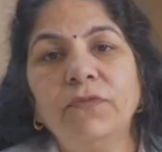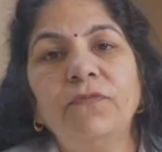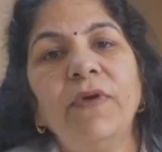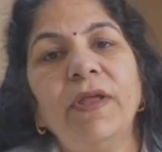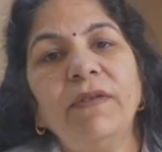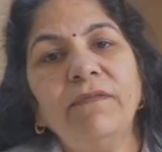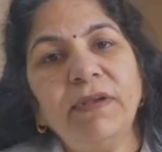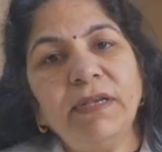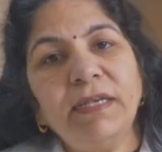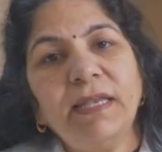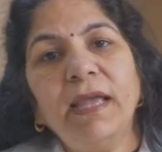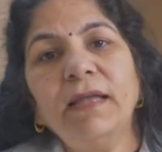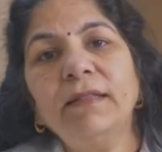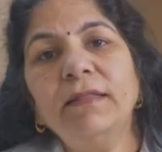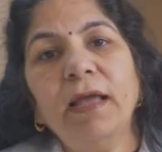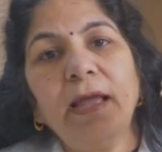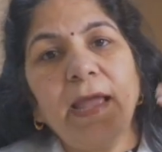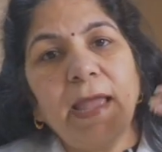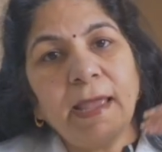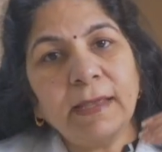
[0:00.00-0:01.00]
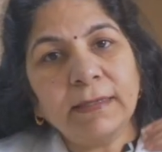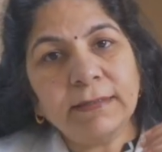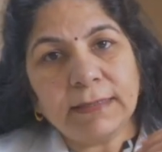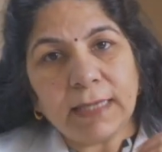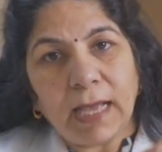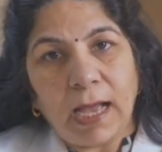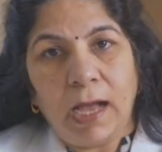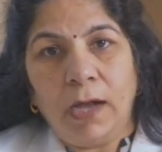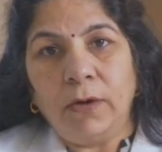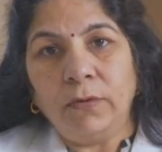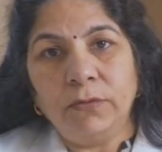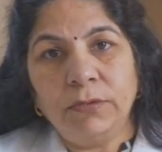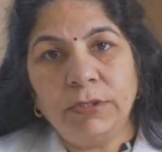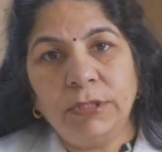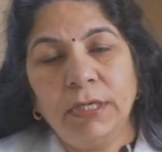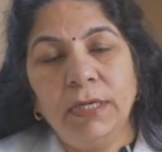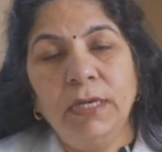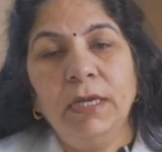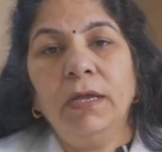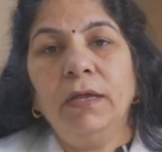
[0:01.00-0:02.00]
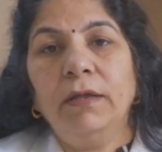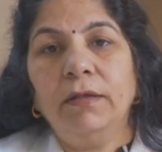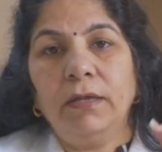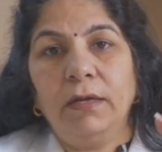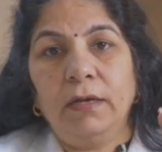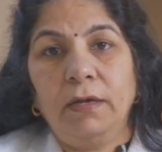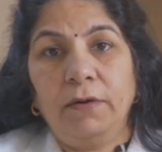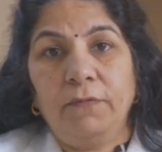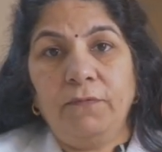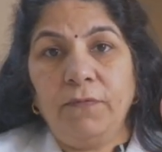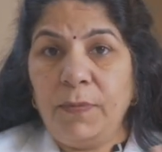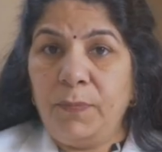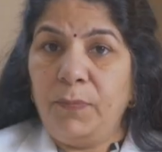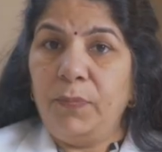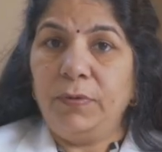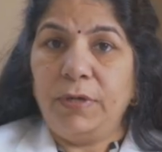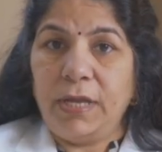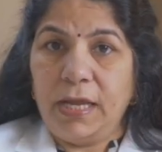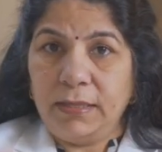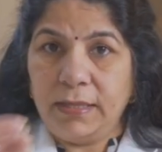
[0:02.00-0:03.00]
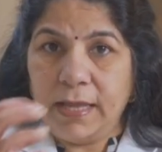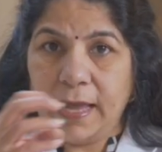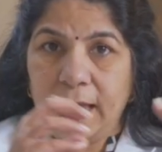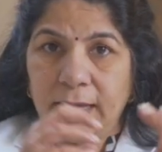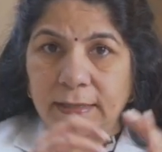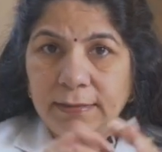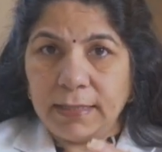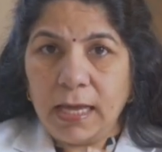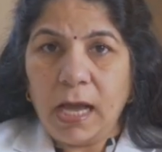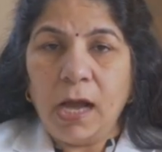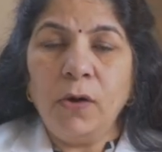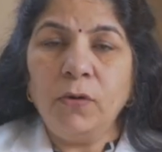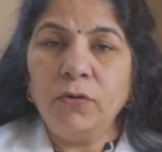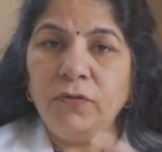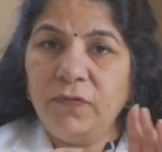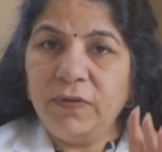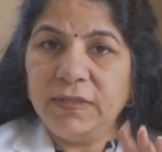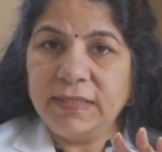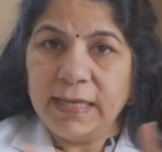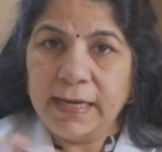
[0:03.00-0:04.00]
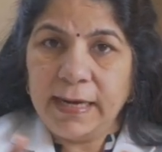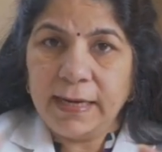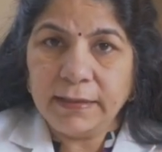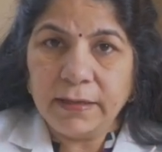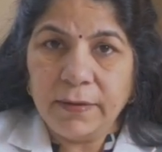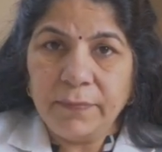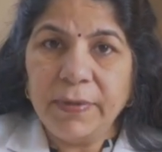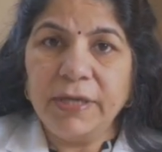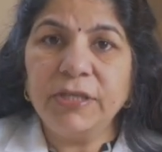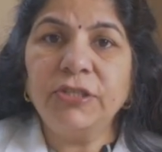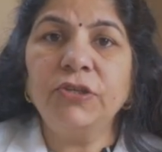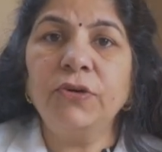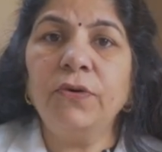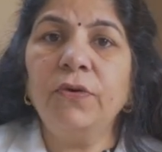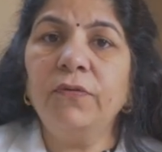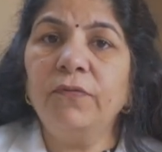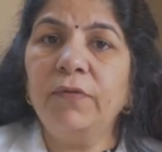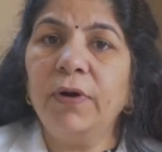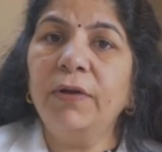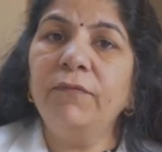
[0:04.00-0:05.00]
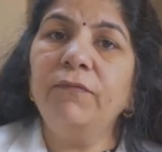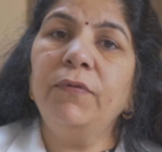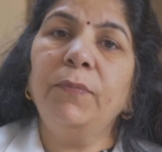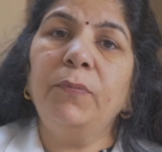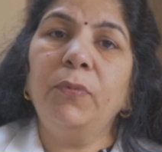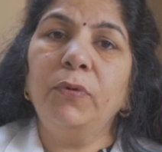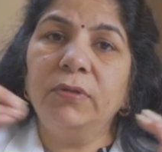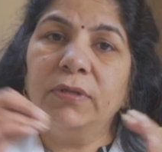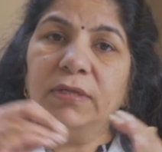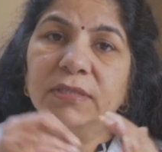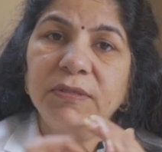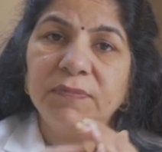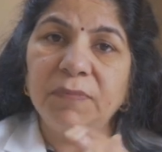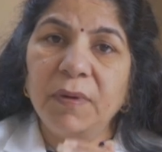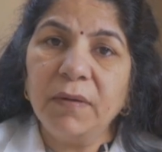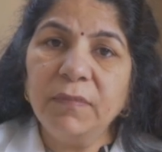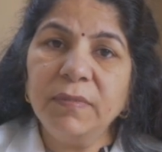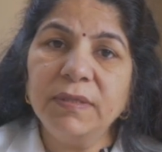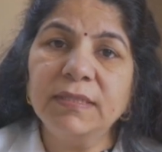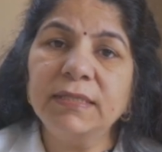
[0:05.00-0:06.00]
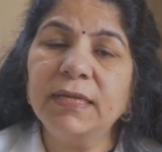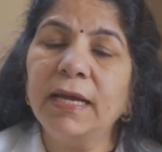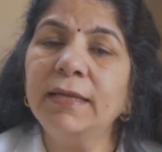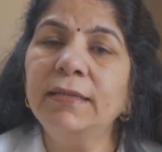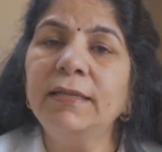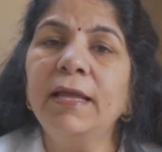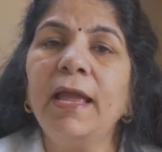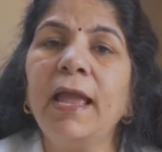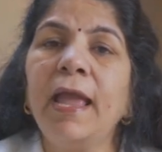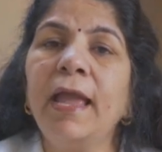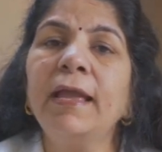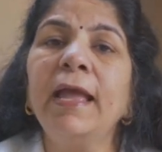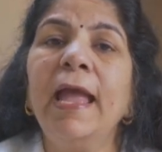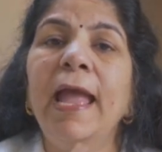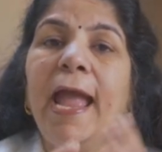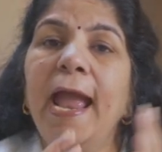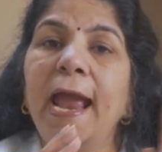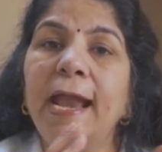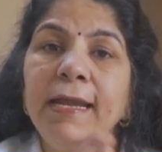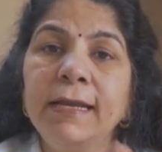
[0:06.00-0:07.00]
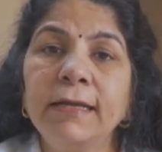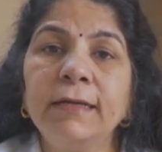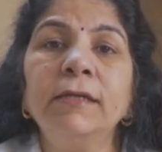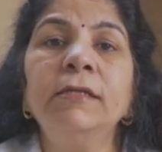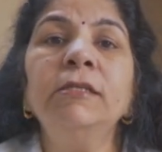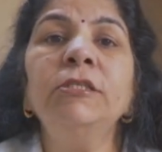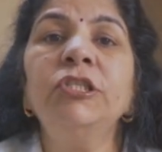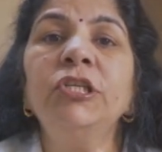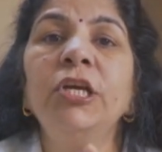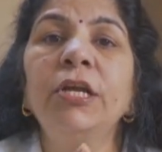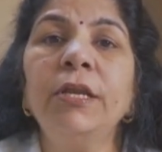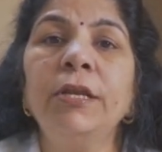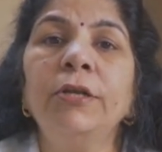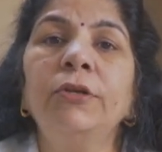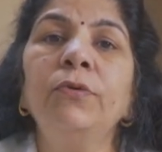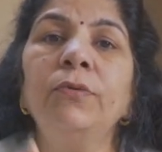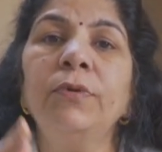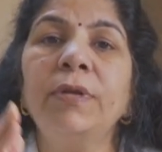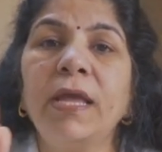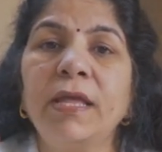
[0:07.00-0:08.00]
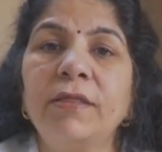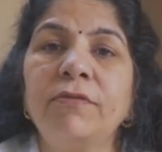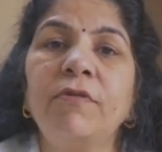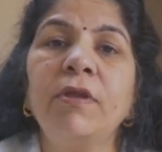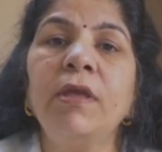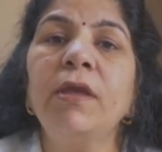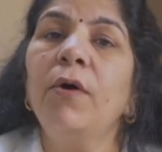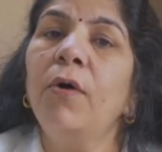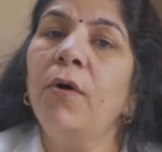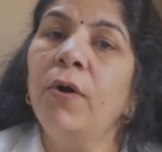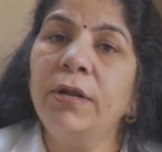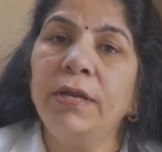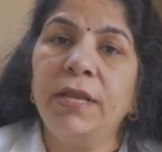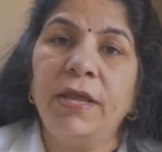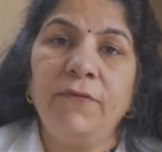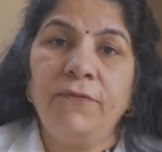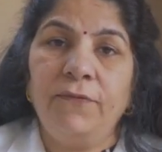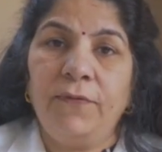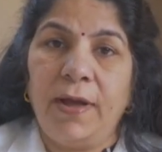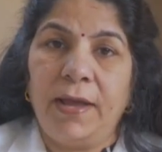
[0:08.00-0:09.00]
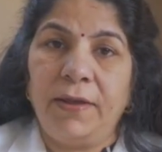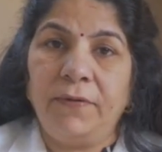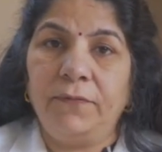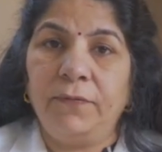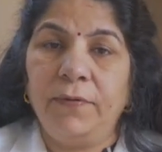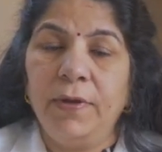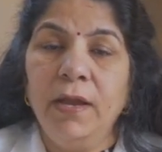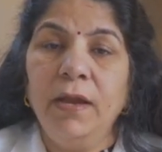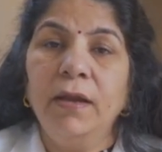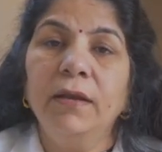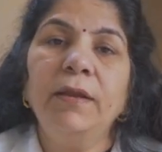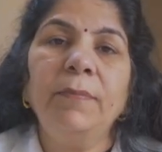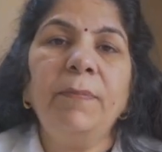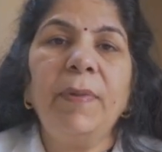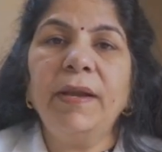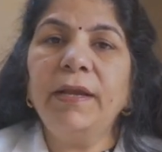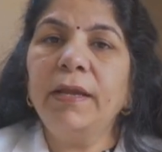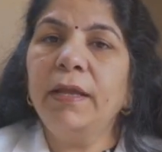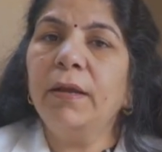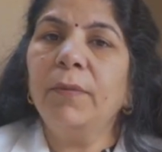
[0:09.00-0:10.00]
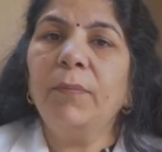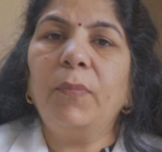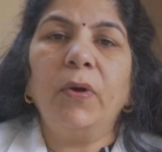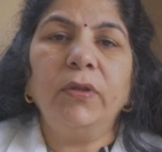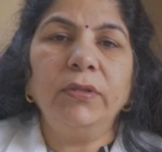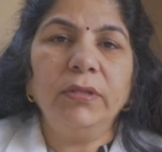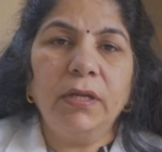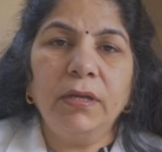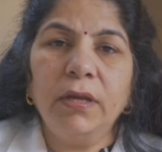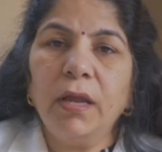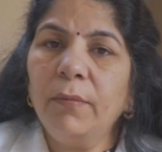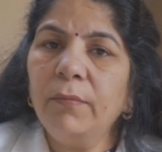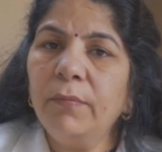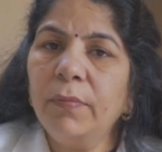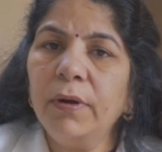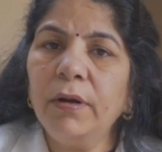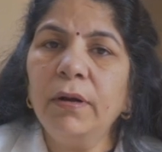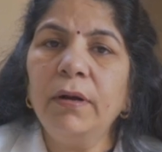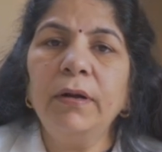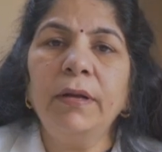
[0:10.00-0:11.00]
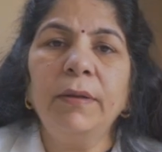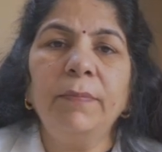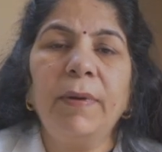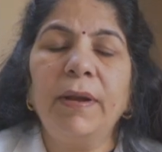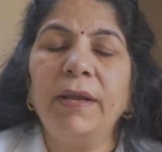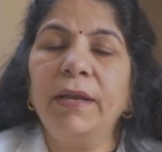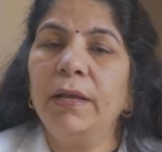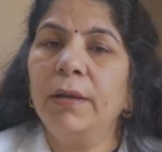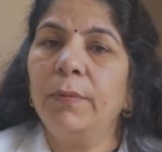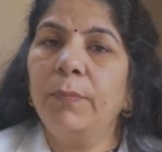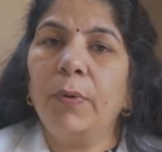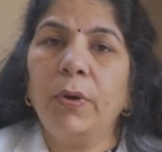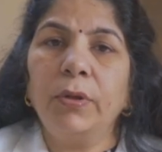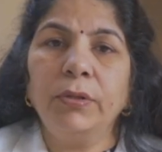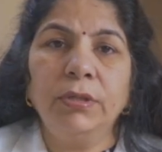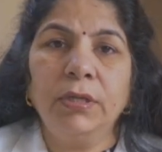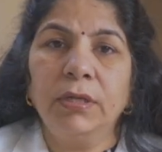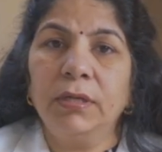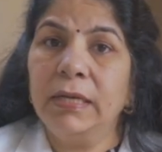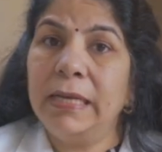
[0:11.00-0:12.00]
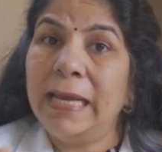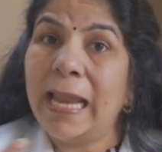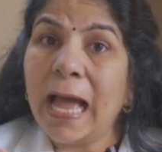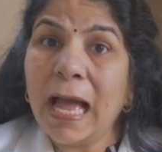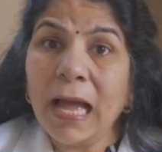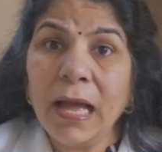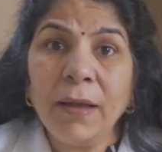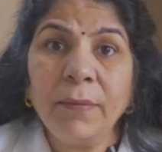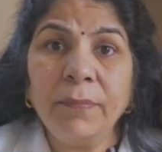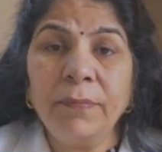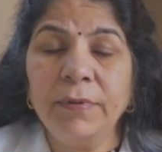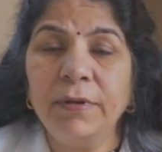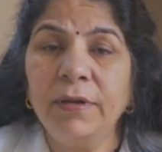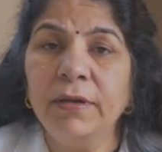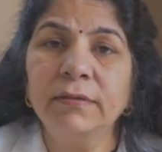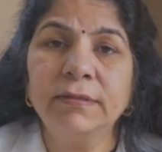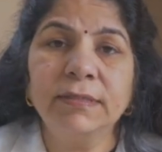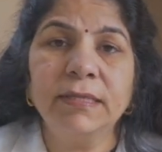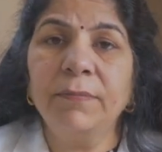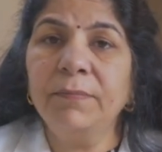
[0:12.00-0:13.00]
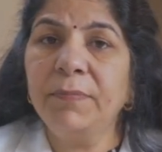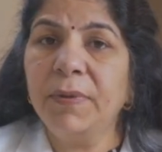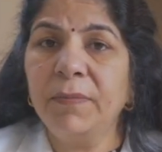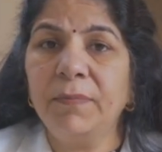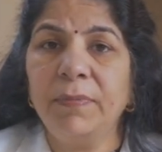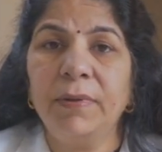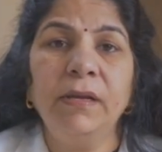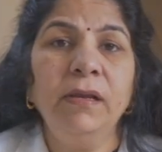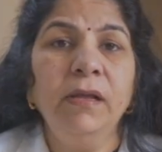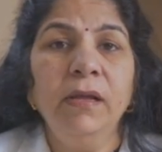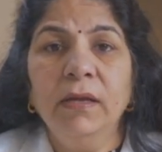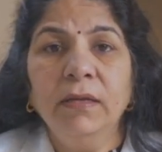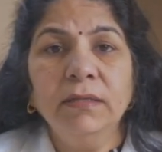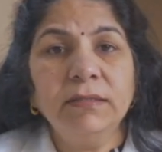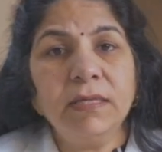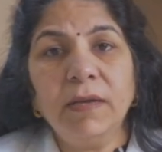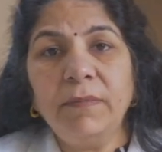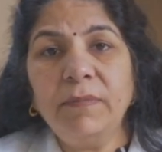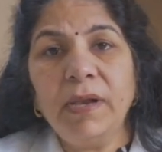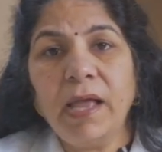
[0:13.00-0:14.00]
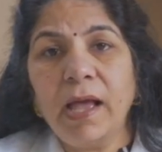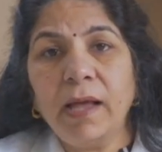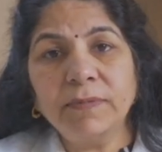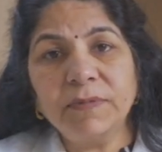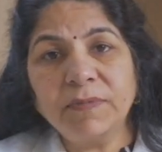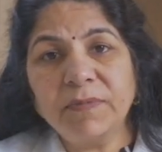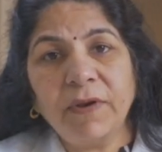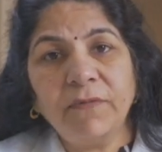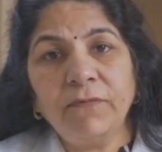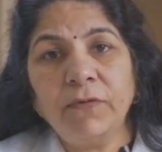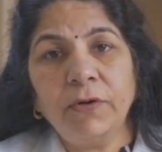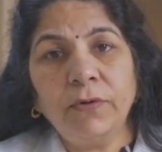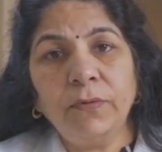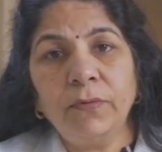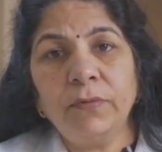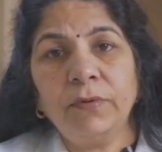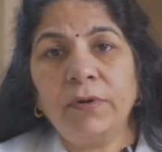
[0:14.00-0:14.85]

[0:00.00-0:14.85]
when we take the eggs out, we select the mature one, we put the sperm inside the egg and culture it to day 3 or day 5. Depending upon the number, depending upon the lab, some labs prefer to